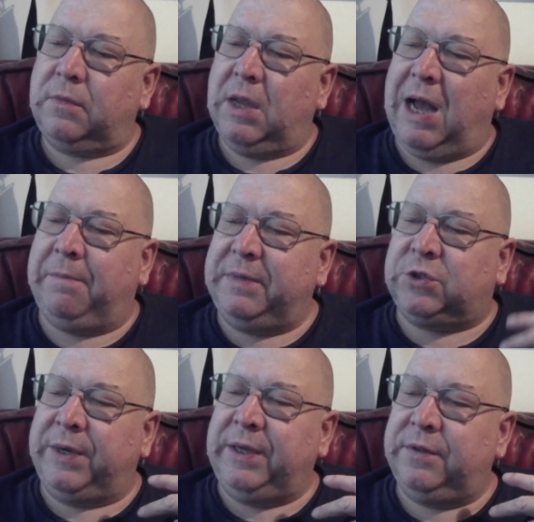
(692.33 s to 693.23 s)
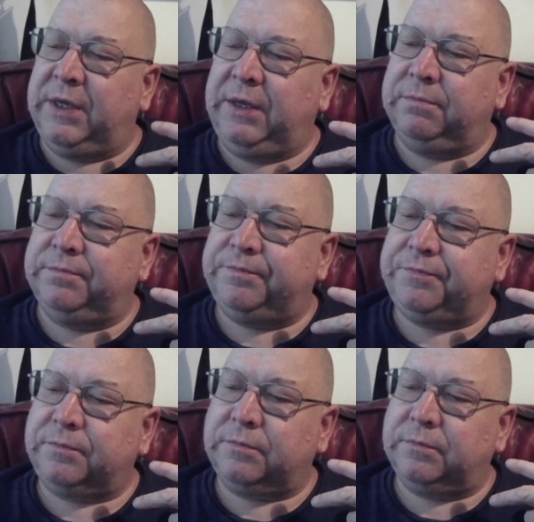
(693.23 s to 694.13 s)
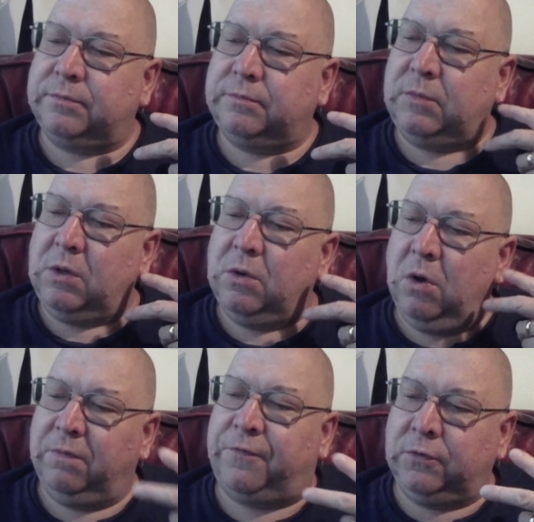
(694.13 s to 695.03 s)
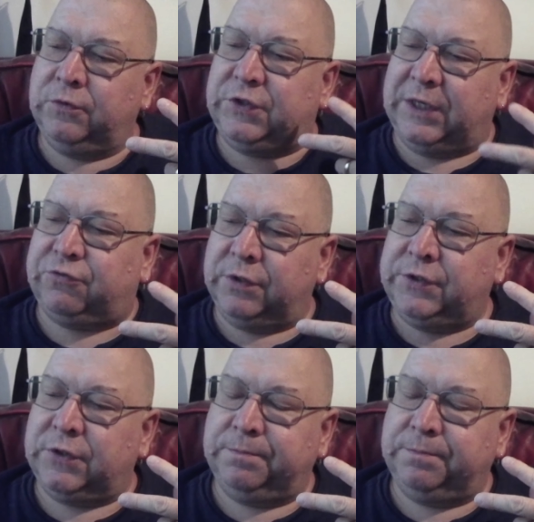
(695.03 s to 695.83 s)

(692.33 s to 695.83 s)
And between the upfront citrus